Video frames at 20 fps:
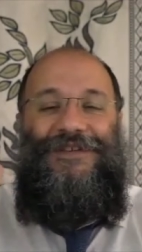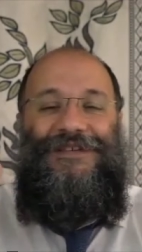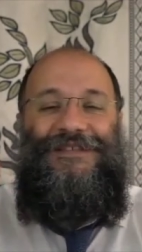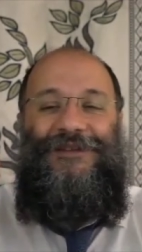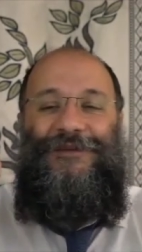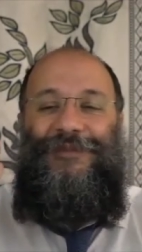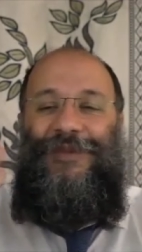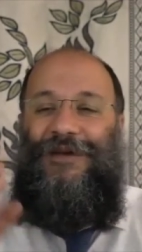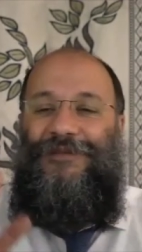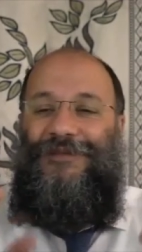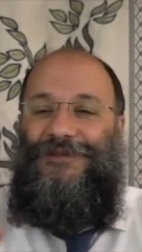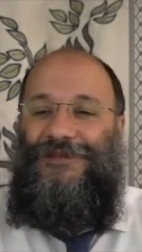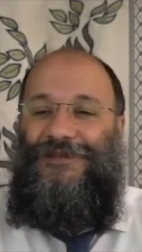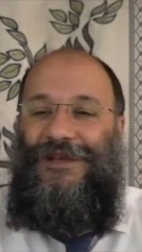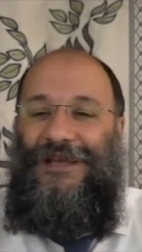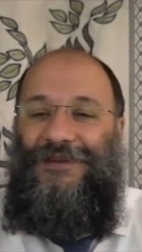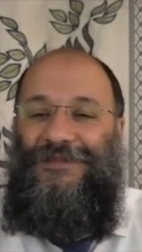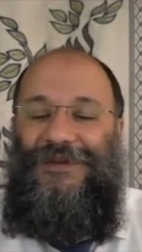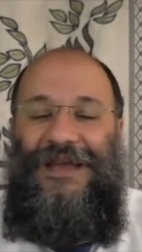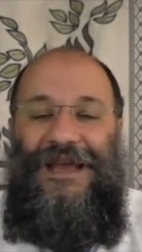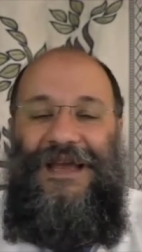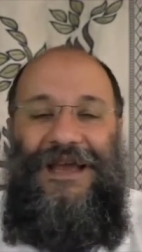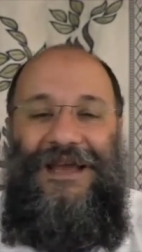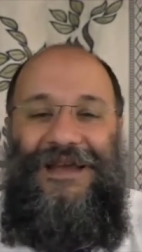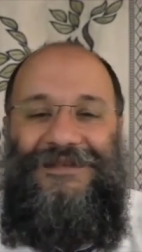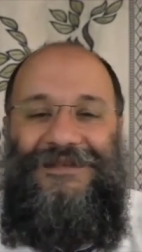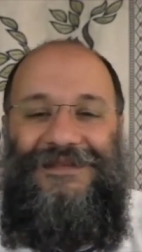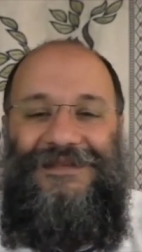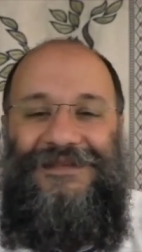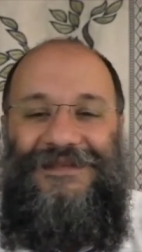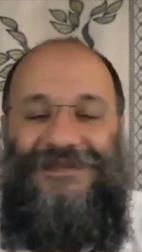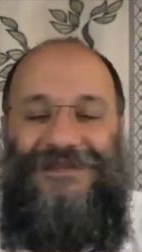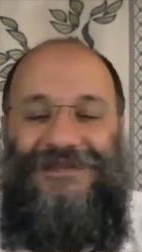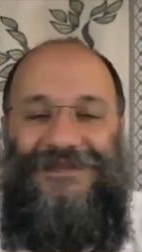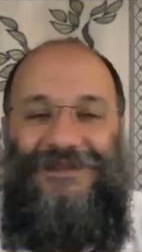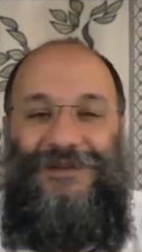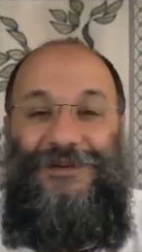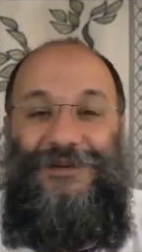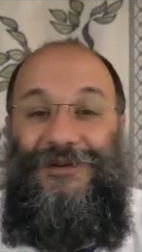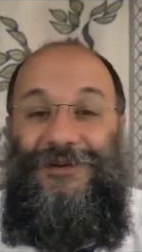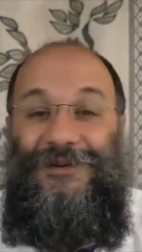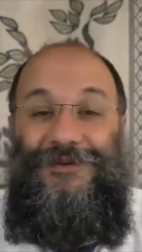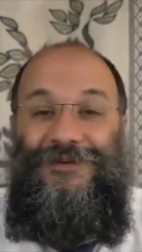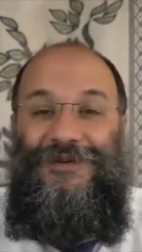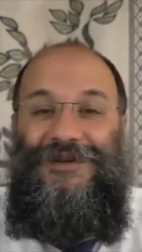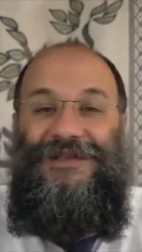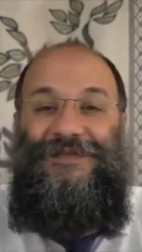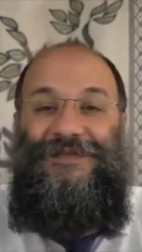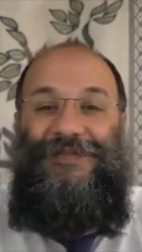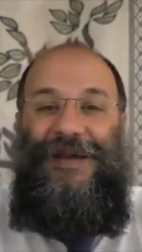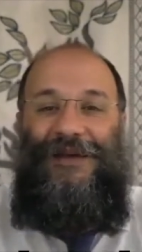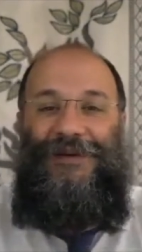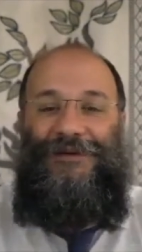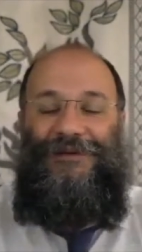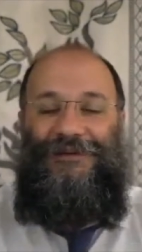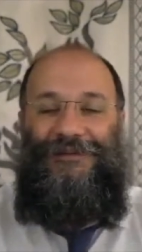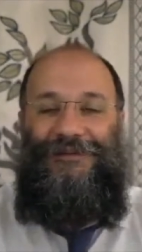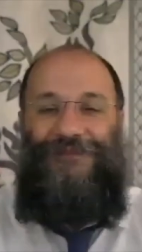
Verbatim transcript: Lubavitcher Rebbe asks, who is better?